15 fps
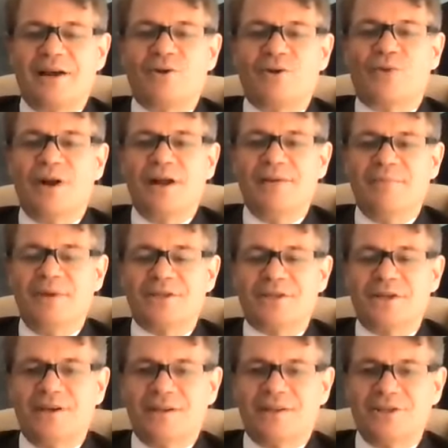a great
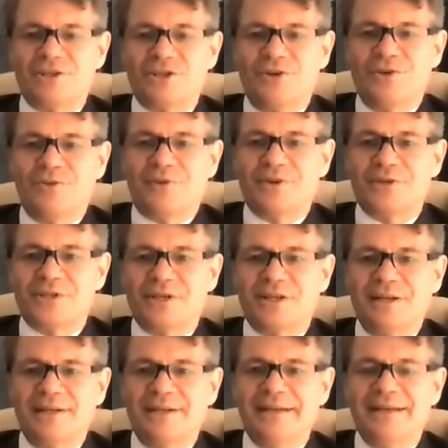mission at this
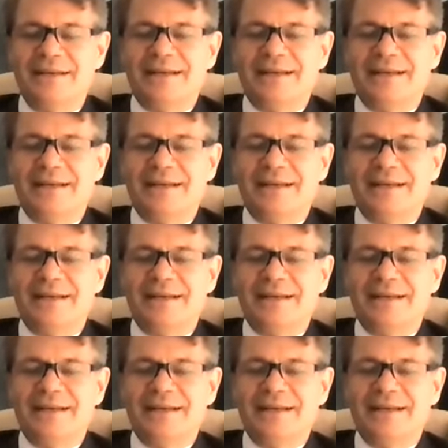university,